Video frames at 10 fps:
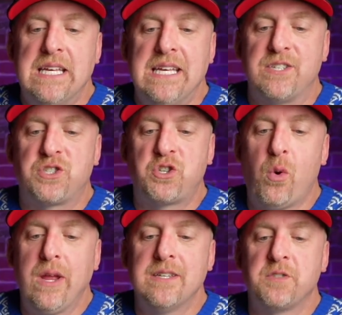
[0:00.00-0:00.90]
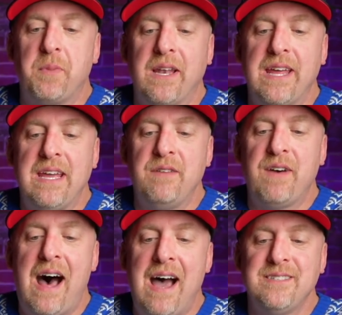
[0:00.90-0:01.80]
Historians believe
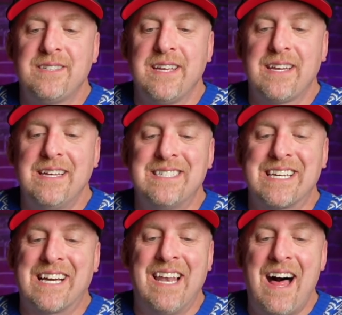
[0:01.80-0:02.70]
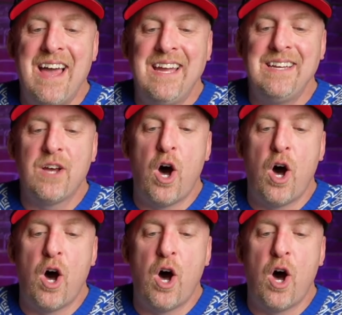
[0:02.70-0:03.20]
Isaac declined